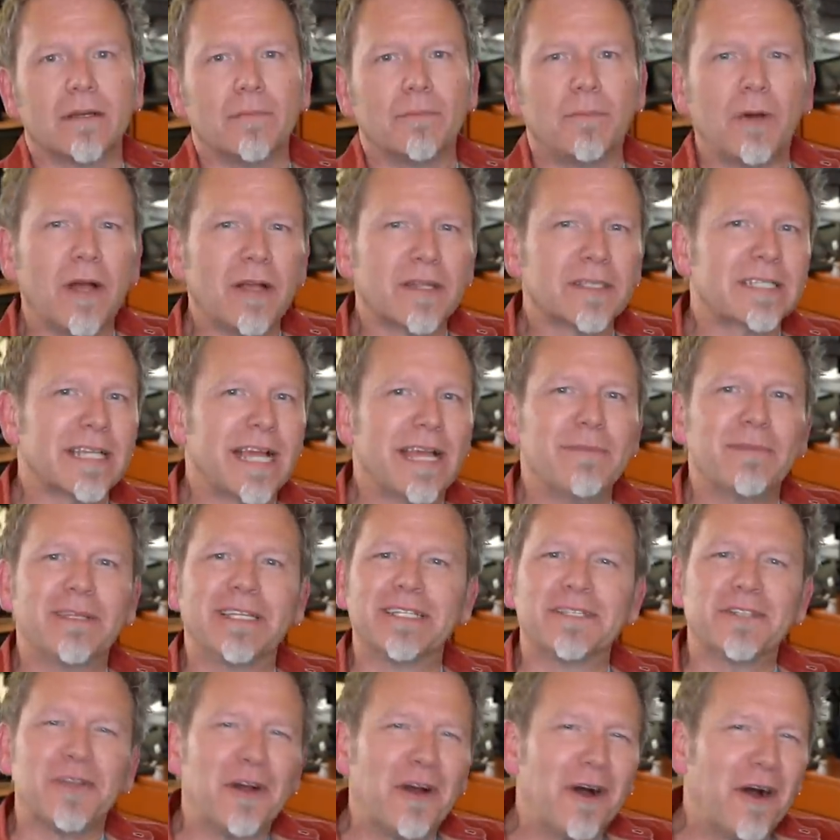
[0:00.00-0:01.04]
Paul Simon
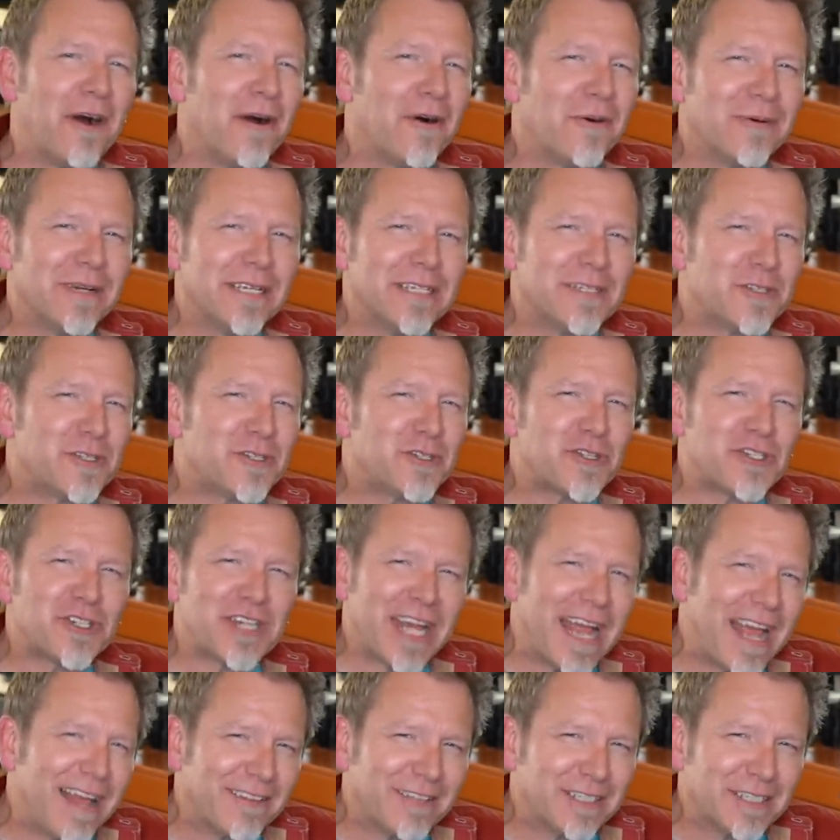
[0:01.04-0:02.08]
is always
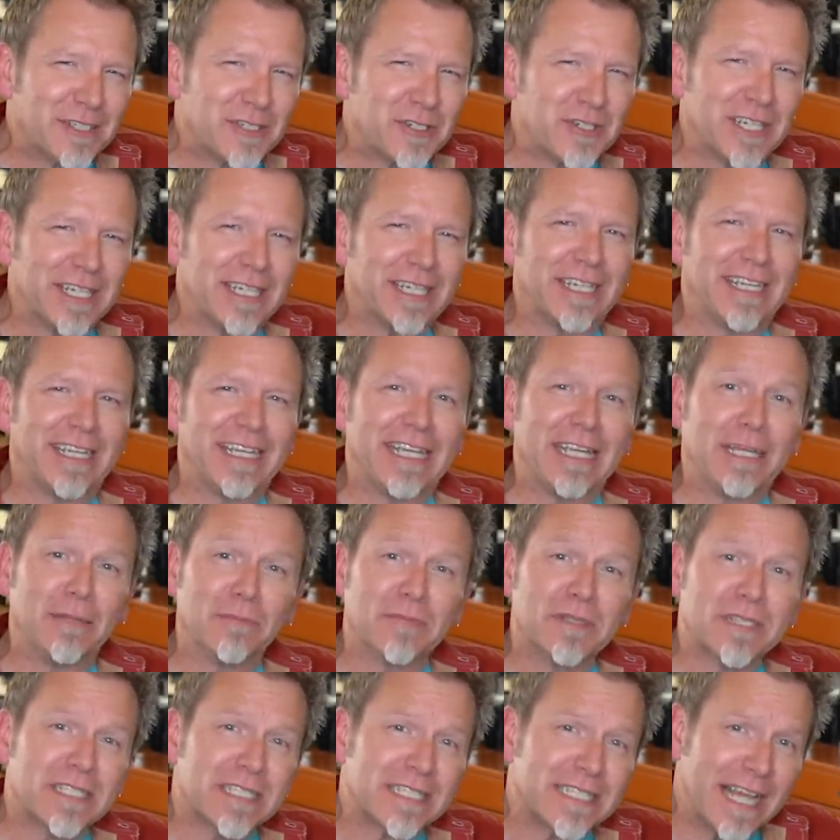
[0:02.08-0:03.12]
challenging
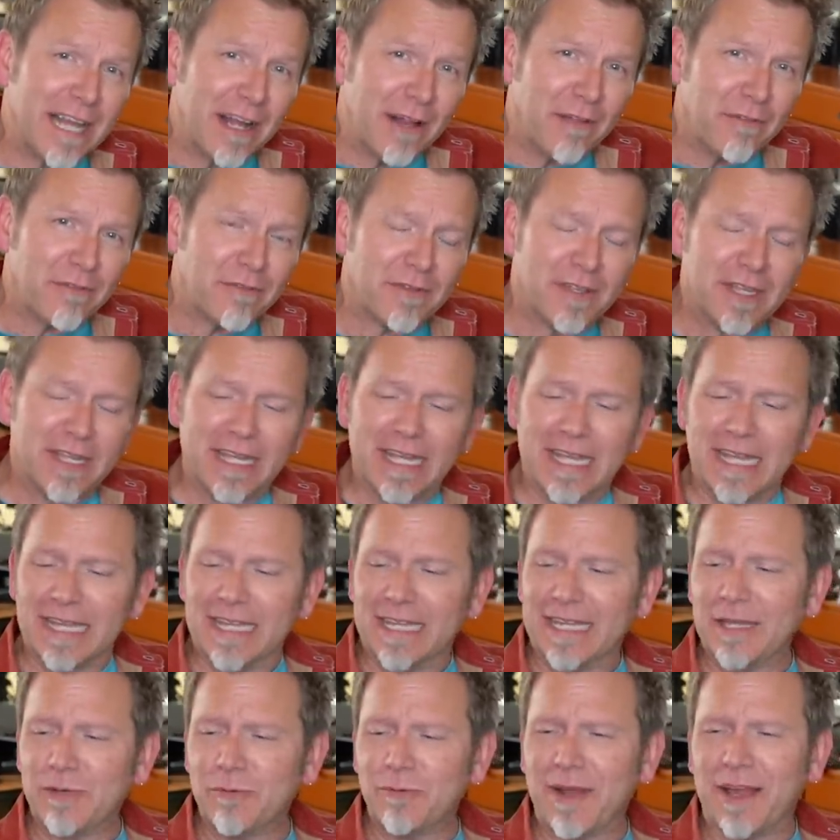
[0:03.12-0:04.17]
himself.
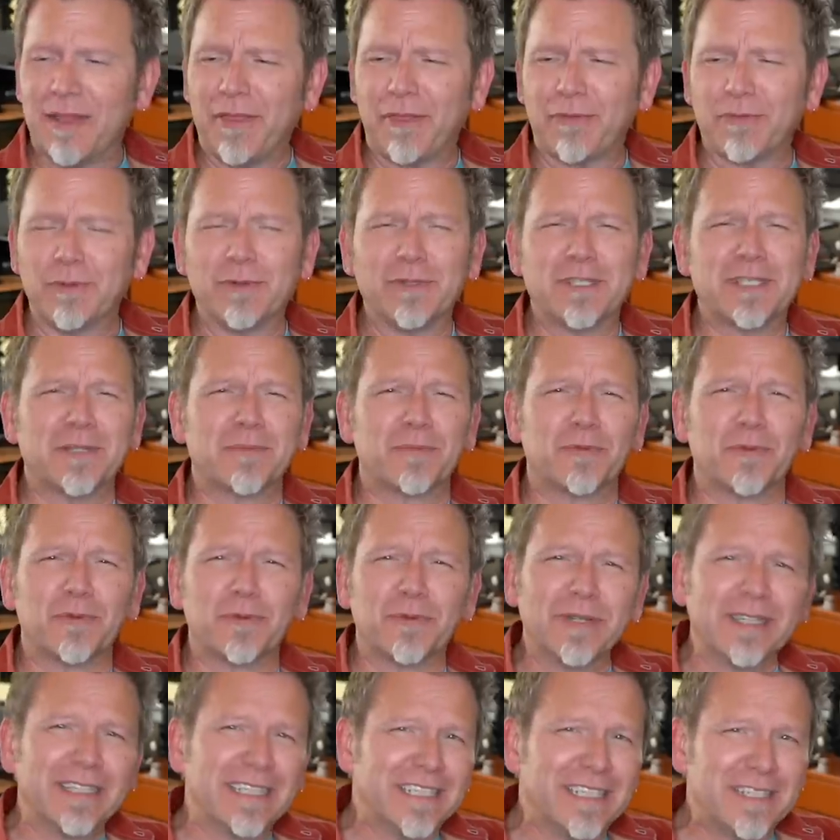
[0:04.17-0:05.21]
he went through some
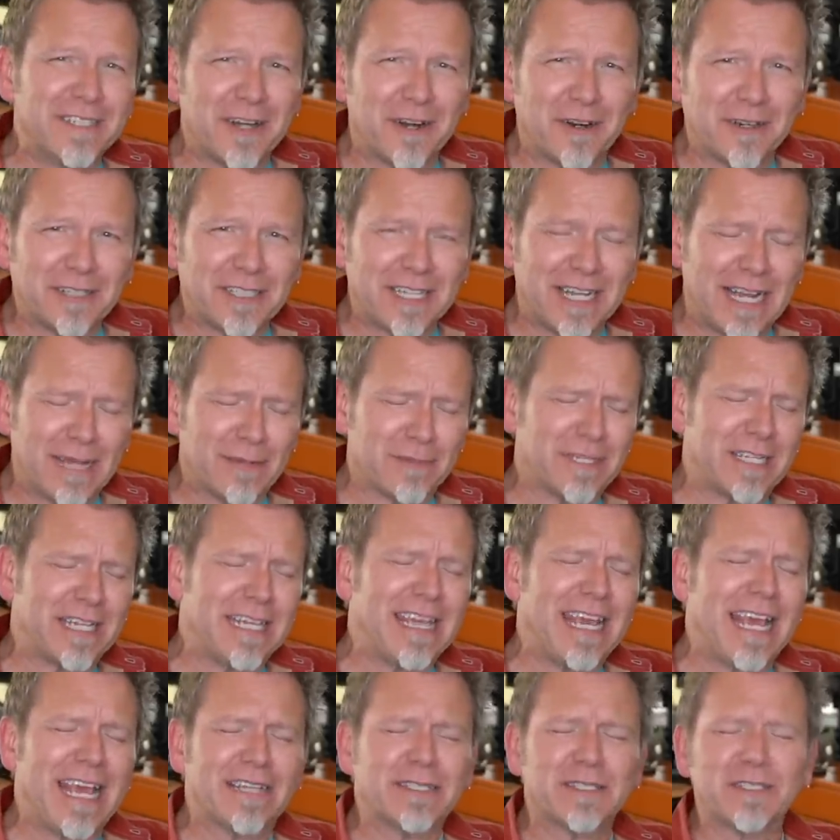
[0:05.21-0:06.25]
really dark times.
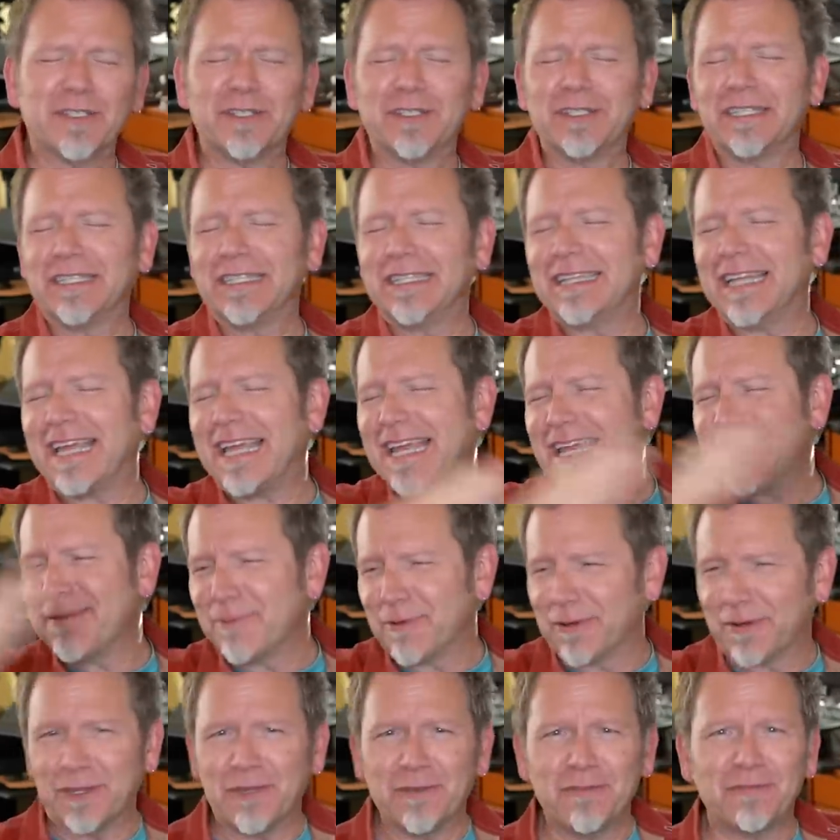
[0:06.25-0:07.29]
He has to
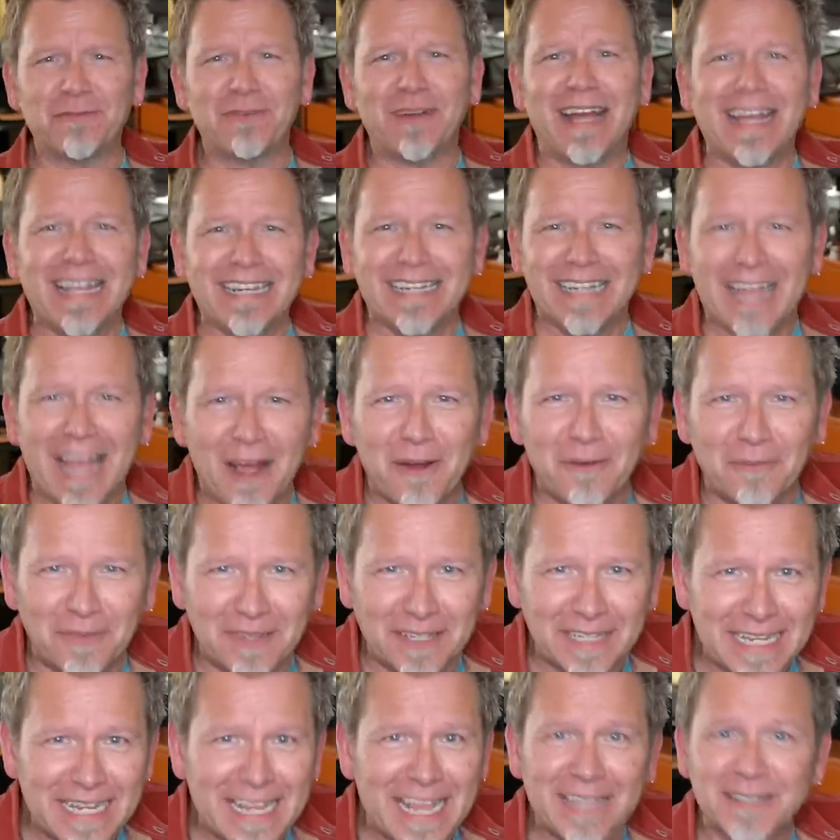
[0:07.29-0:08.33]
labor. You find out
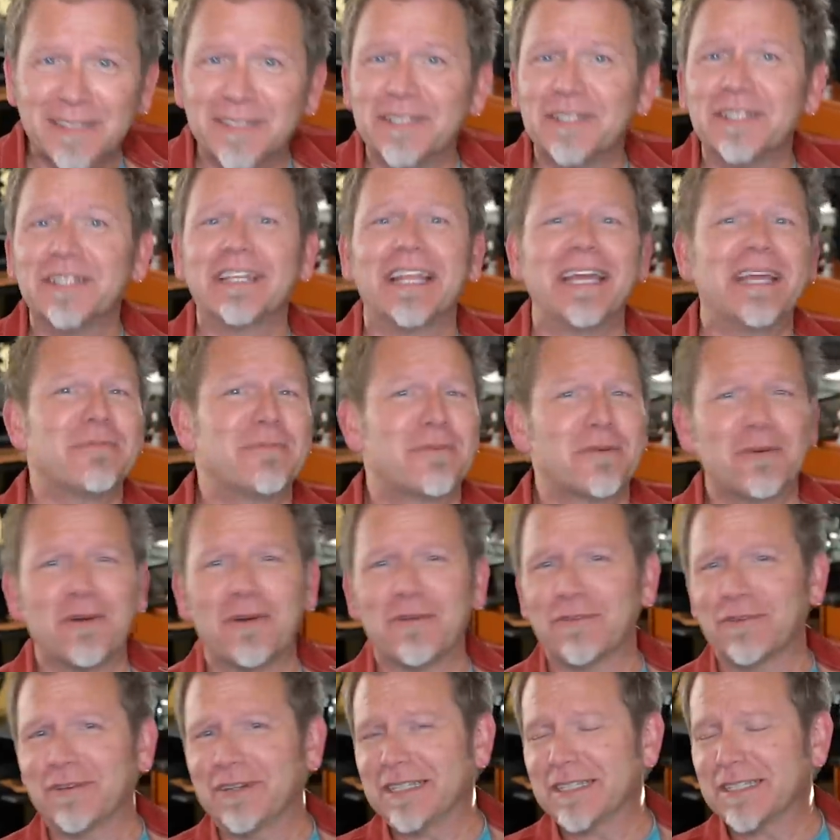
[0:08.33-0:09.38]
that he has to labor
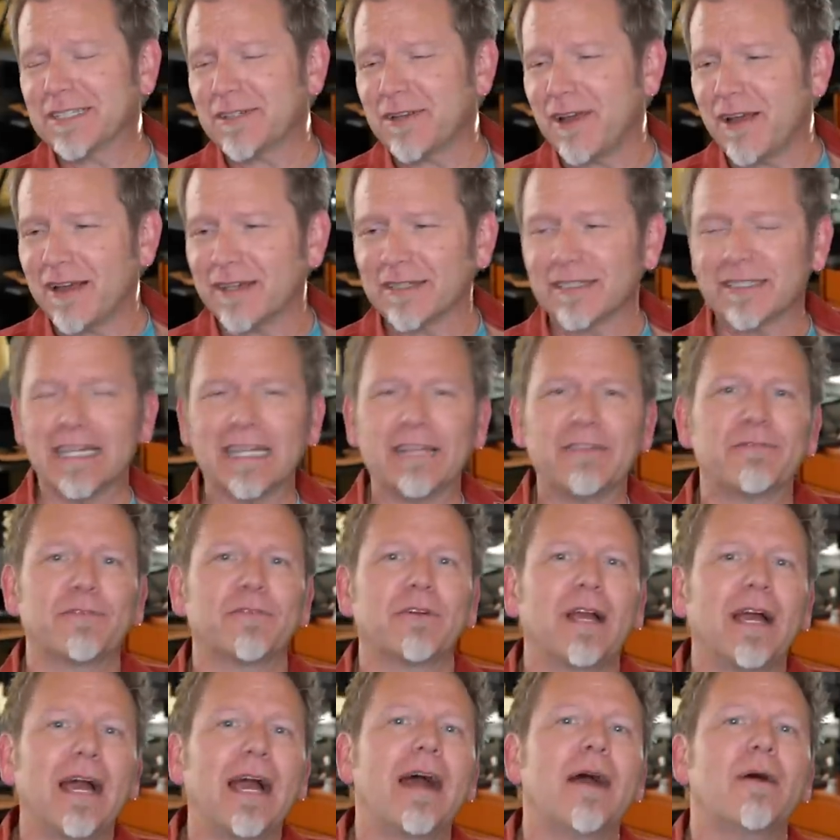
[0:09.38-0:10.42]
over his songs, like
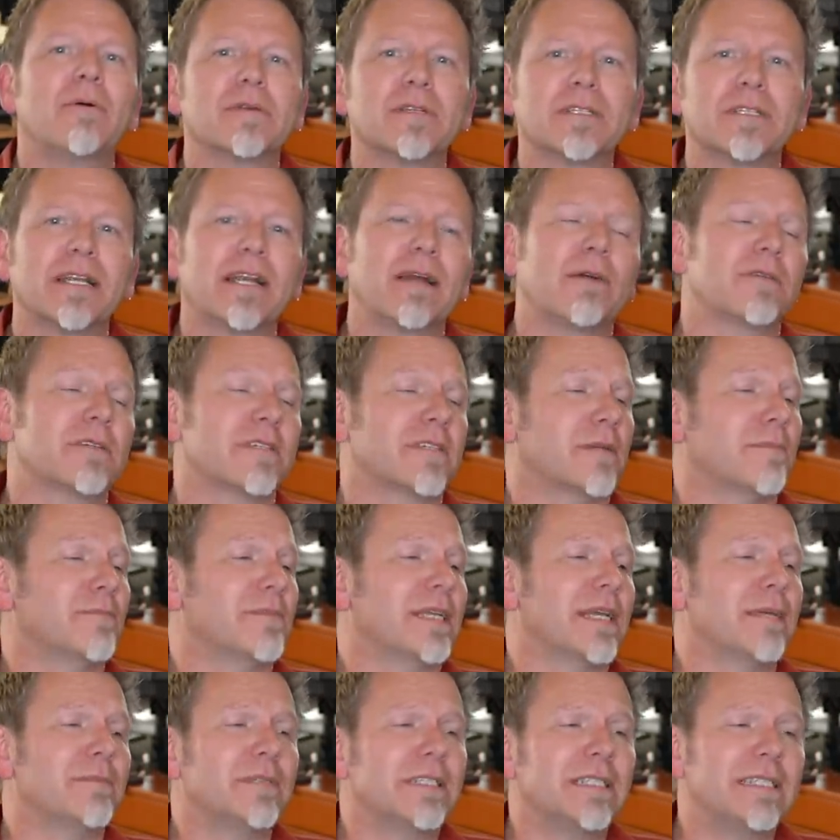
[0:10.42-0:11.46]
for hours and hours,
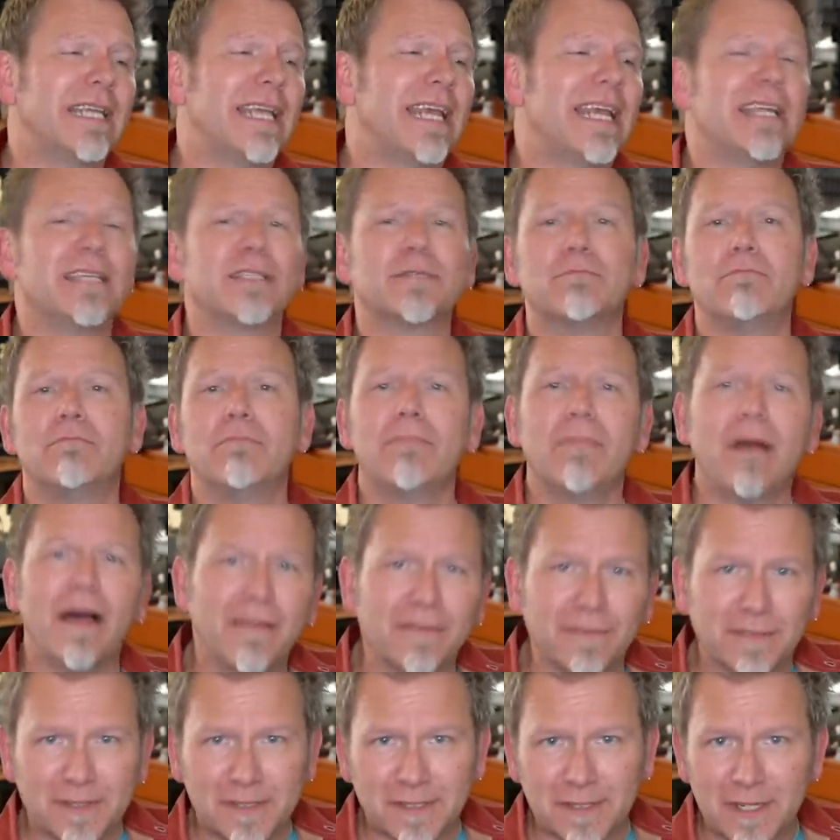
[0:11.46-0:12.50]
sometimes days,
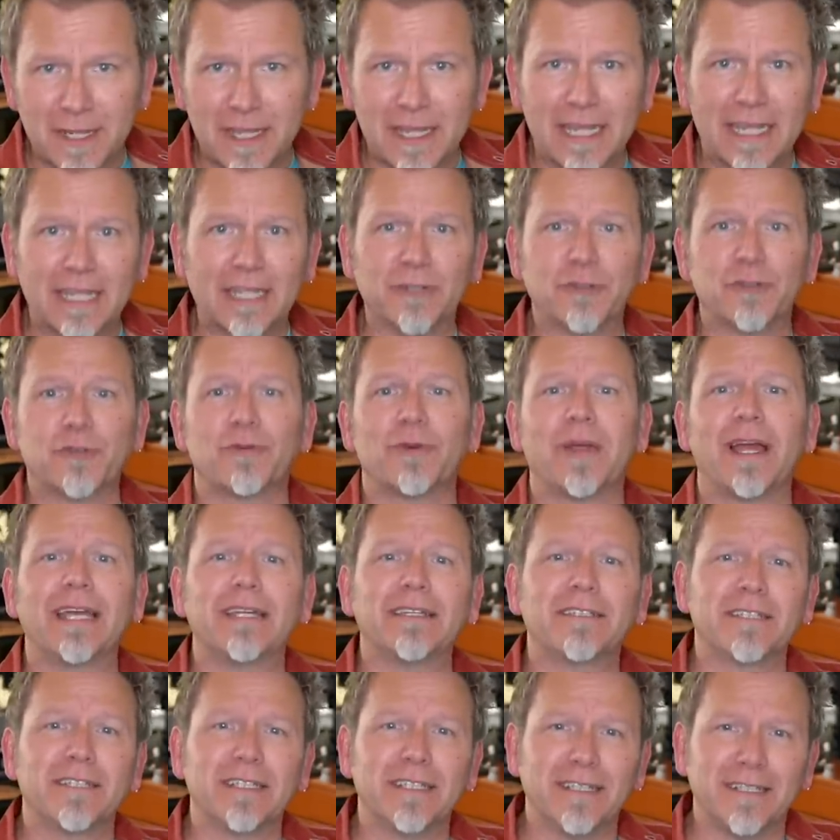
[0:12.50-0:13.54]
months, in
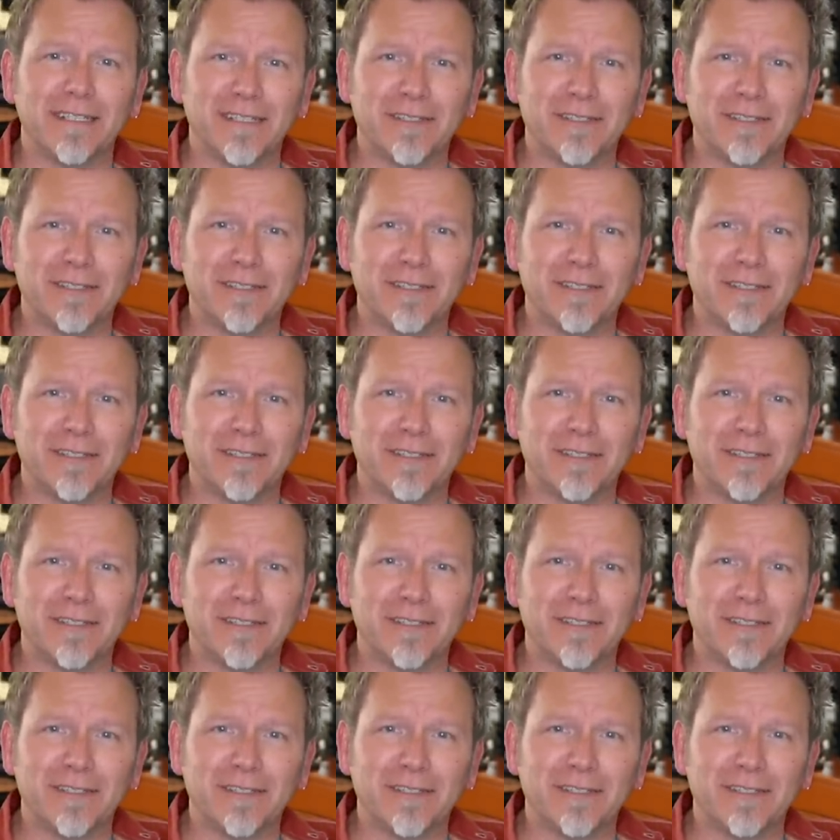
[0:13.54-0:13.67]
trying to,